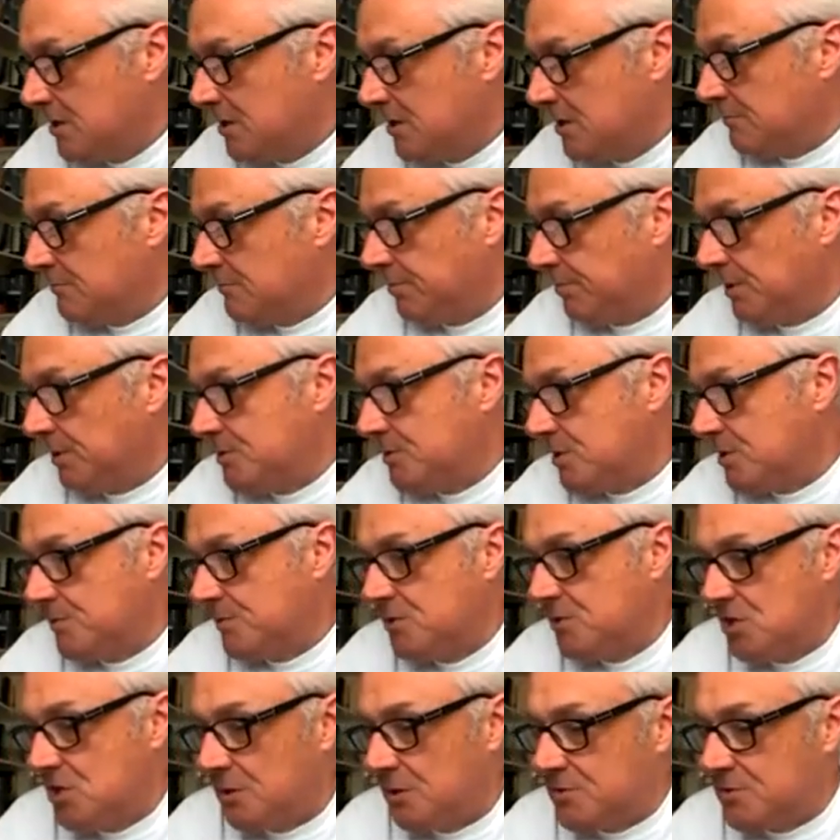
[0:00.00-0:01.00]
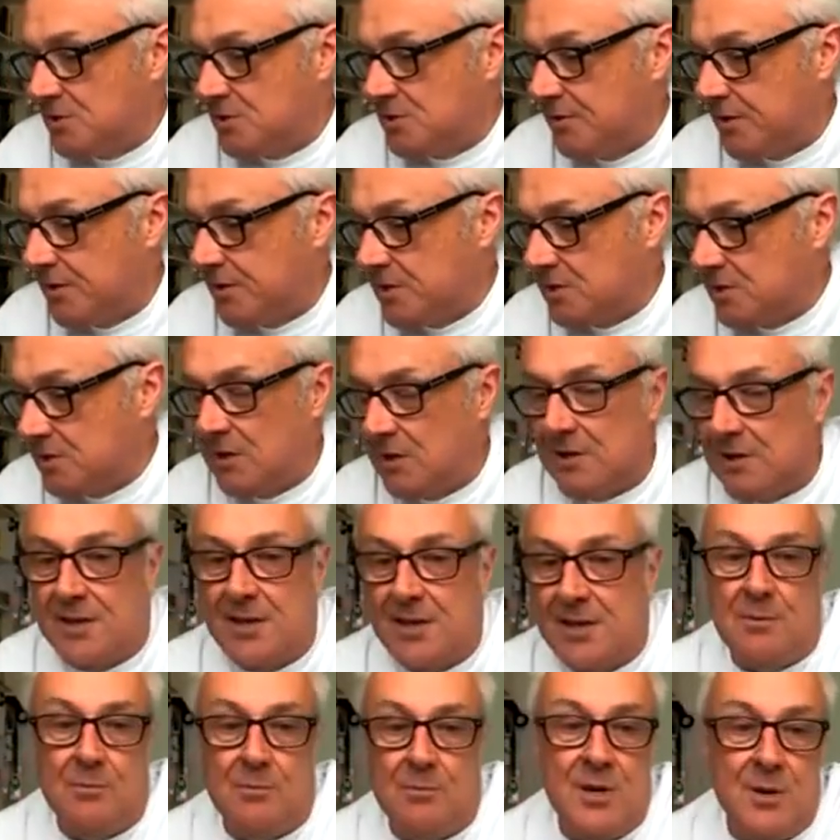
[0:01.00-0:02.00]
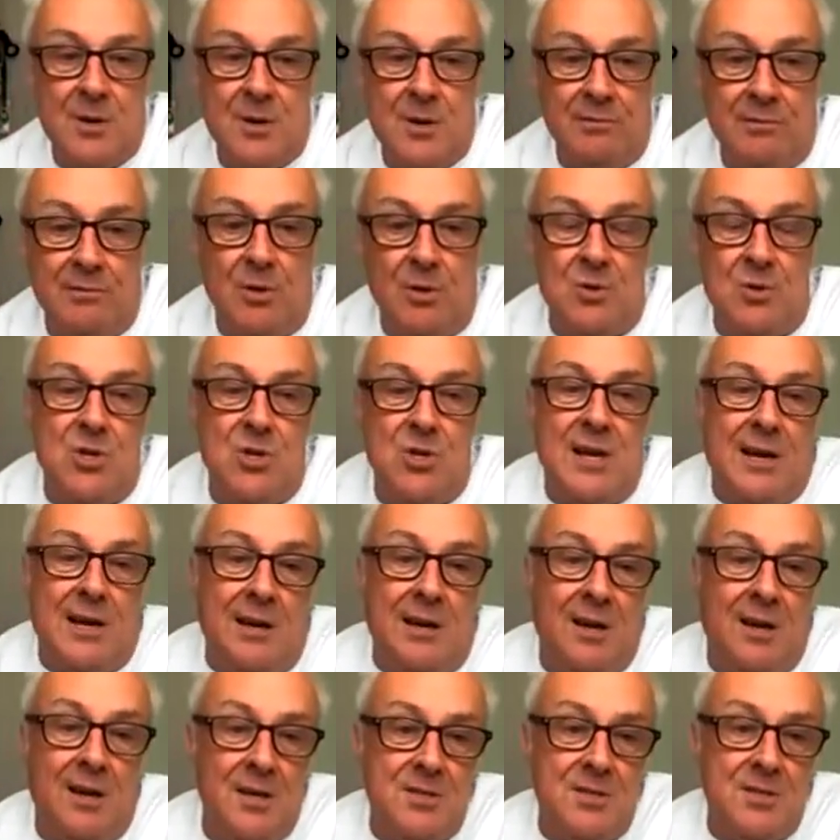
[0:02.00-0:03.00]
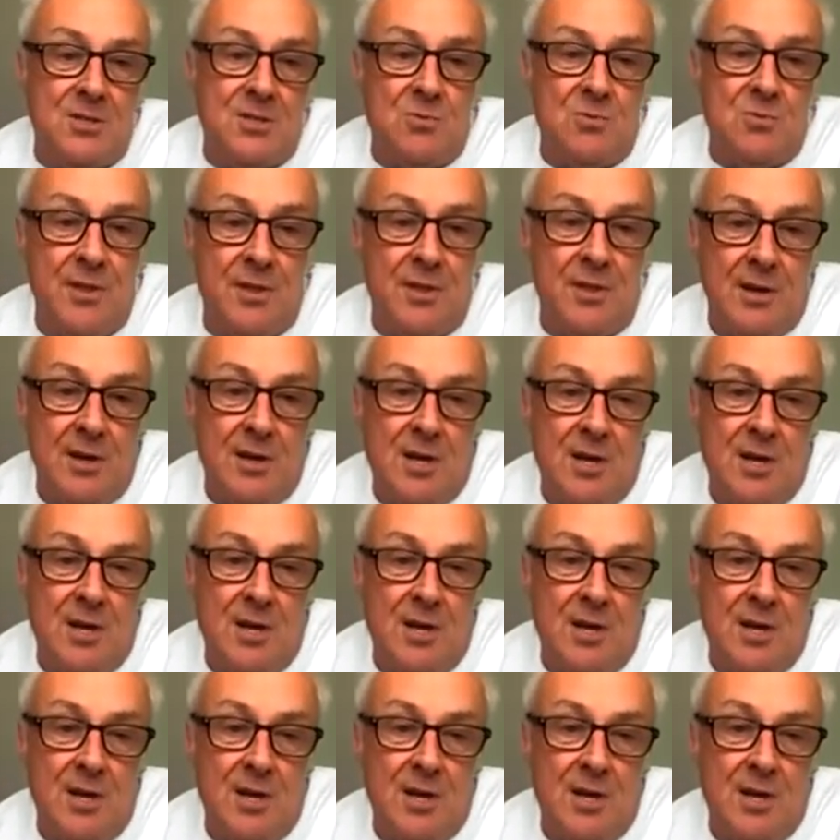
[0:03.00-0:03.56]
Bluetooth chips and things like that, where you have logic analyzers with